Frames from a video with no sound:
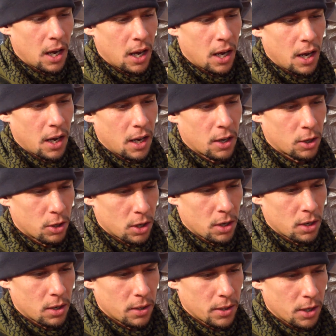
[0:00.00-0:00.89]

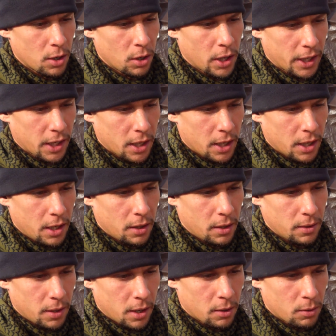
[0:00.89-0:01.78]
or like
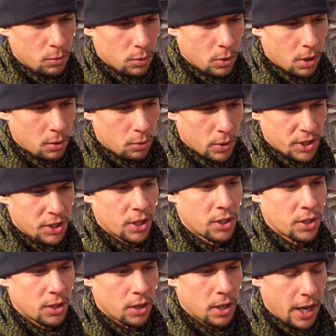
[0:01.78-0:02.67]
a
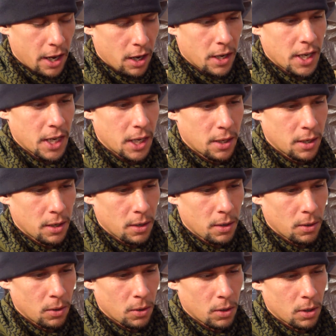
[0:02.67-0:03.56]
resistor air
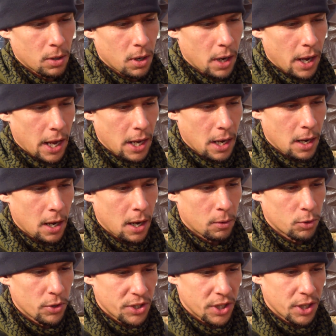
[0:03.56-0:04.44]
heater, or a
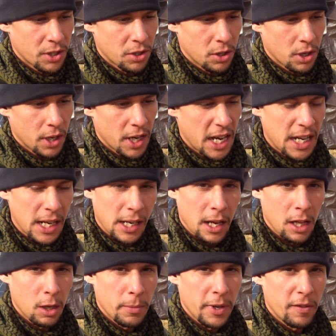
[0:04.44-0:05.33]
resistor
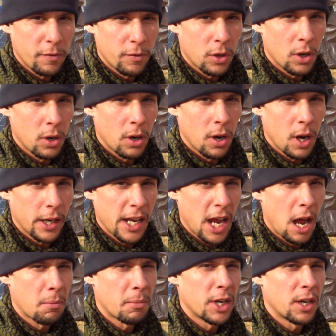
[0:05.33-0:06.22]
heating element for a
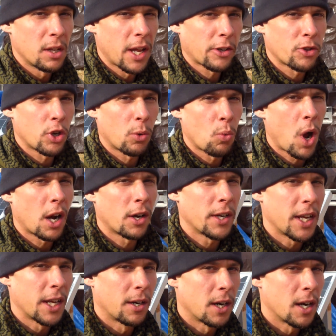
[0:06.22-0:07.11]
common electric
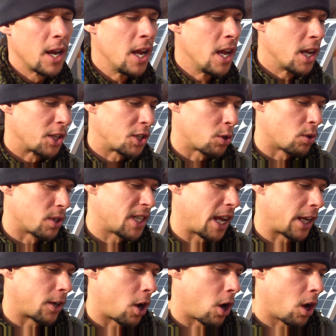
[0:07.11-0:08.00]
water heater. So you would
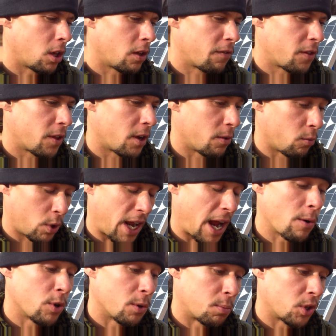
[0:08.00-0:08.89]
take all of
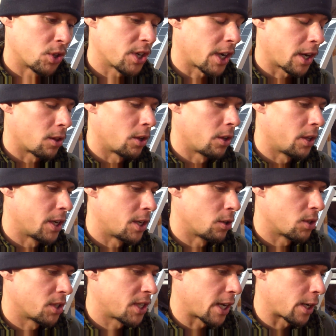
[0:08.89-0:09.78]
what I would particularly
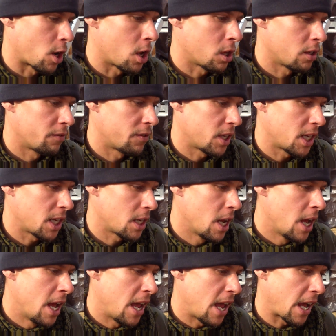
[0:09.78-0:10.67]
do is take all of
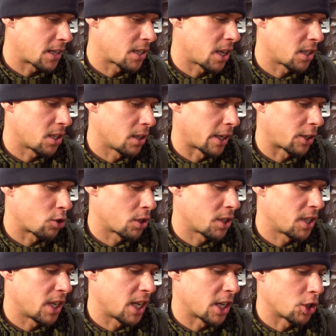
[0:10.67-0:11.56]
the excess
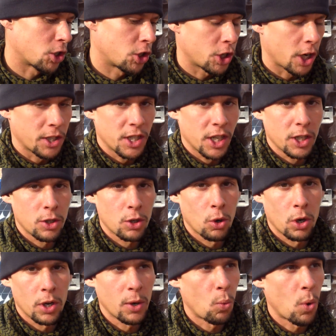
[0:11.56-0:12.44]
electricity and shunt it
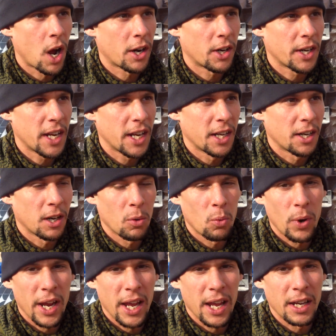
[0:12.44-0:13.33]
toward a water
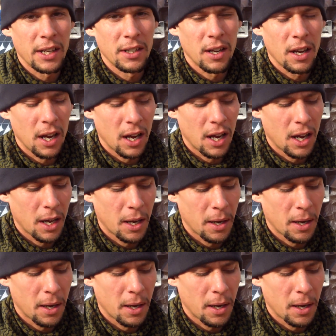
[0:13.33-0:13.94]
heater when